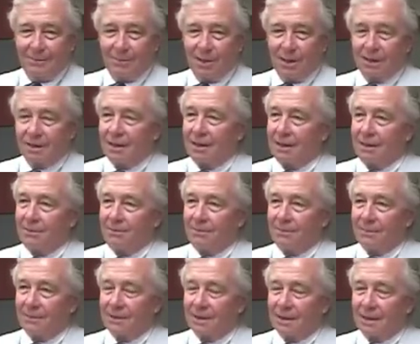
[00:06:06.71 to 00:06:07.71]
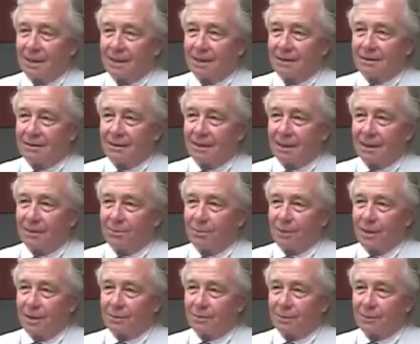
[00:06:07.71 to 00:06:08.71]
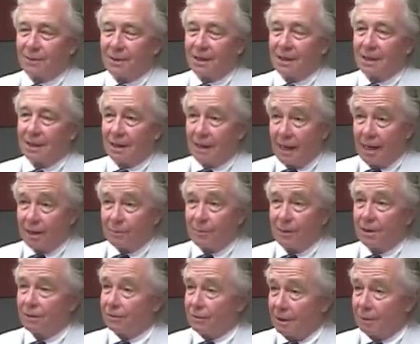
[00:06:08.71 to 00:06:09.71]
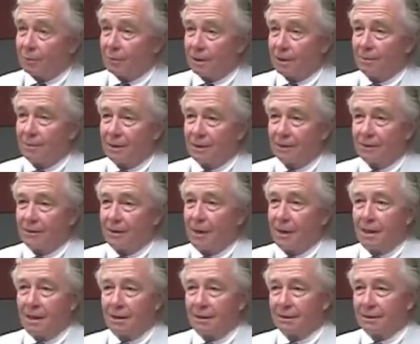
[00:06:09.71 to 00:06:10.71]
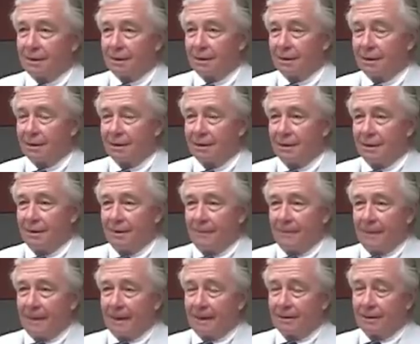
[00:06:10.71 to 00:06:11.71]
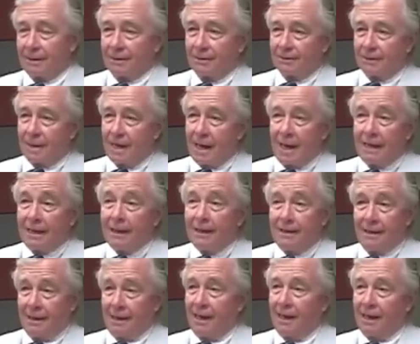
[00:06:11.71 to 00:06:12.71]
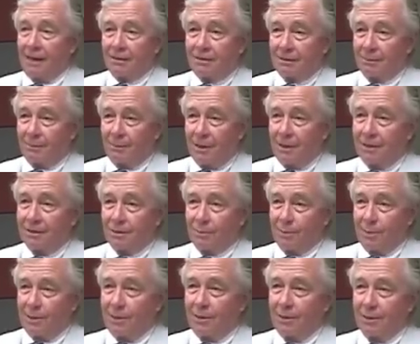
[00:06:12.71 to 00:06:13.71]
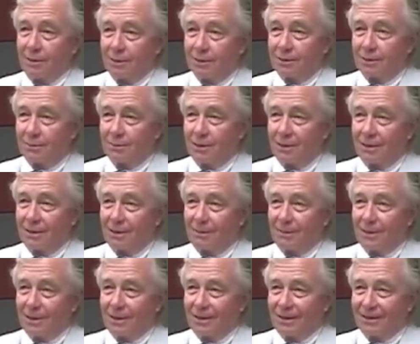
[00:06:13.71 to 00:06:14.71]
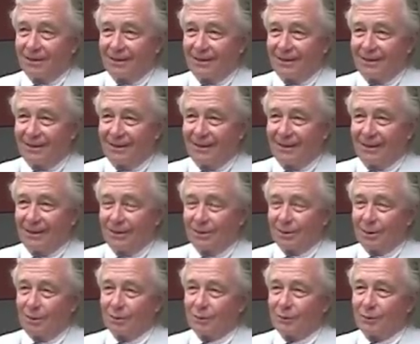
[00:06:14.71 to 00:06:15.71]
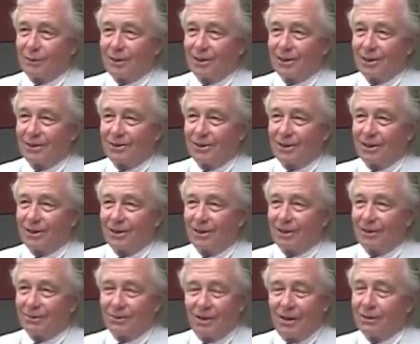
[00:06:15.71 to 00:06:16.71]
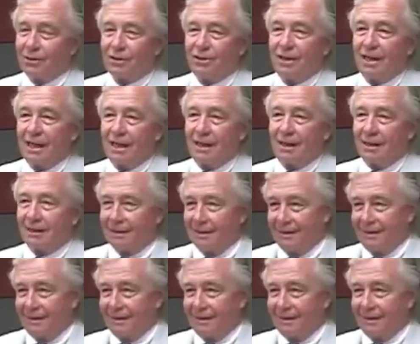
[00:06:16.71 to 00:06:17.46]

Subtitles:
But I guess he got impressed with me. They asked me to sit with him in the trial. And I didn't ask my superiors at Butler and Bennion because I was afraid they'd say no. So I just did it.